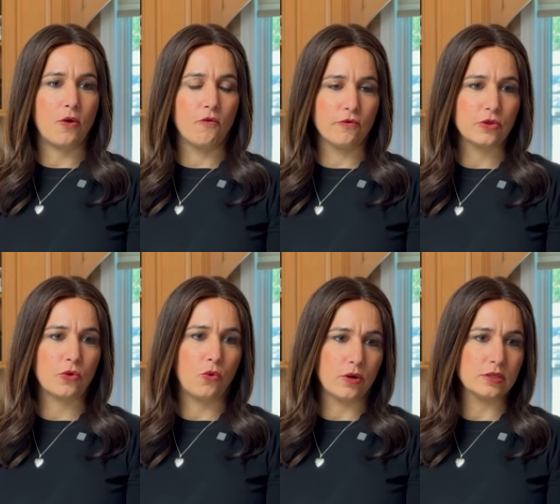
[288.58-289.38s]
over the
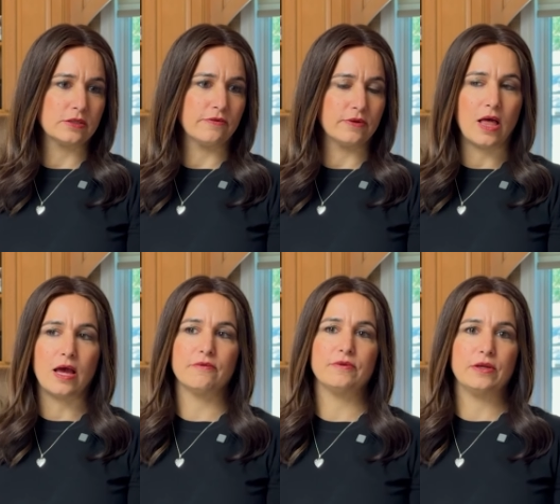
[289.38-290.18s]
course of a
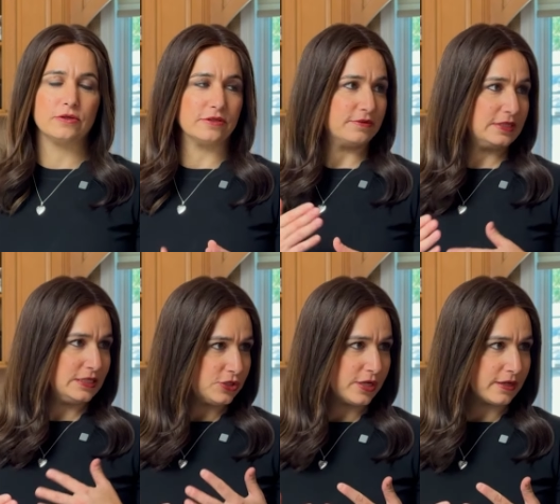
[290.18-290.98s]
lot of years of
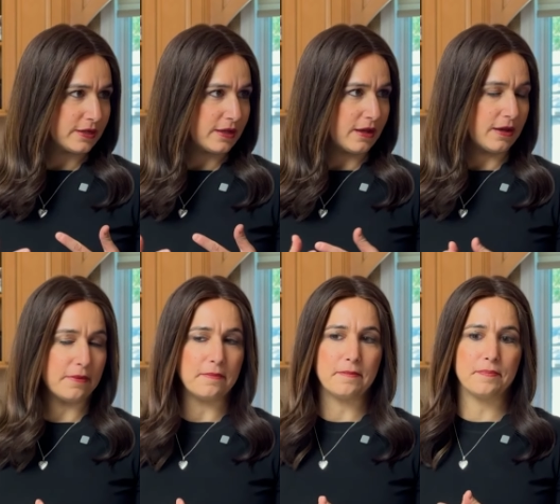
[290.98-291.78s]
teaching,
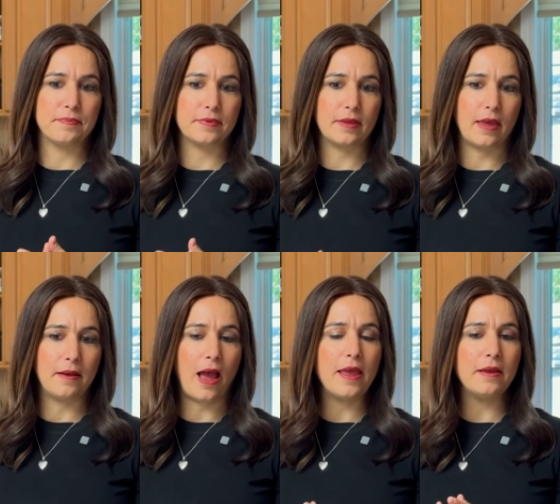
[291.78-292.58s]
um,
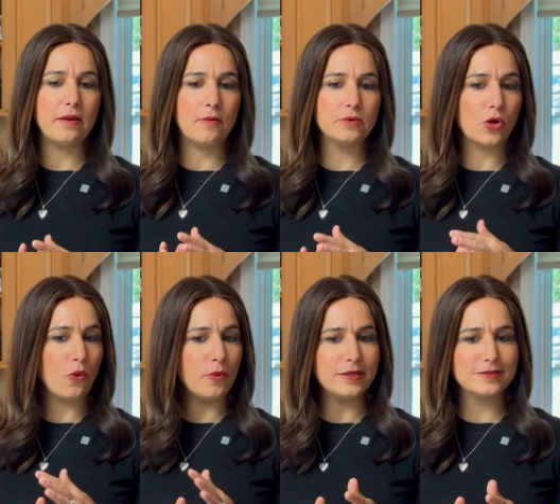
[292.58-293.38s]
and I was
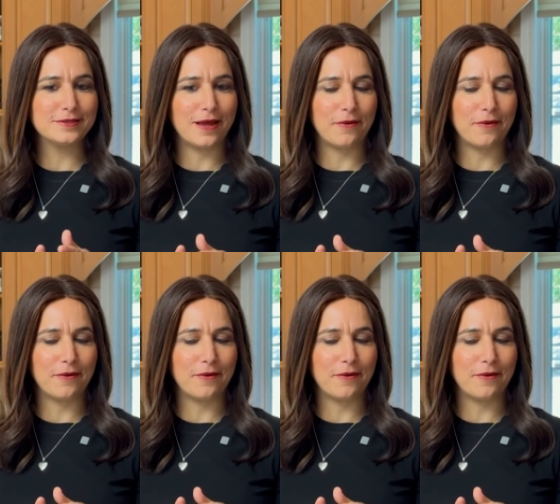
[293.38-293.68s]
always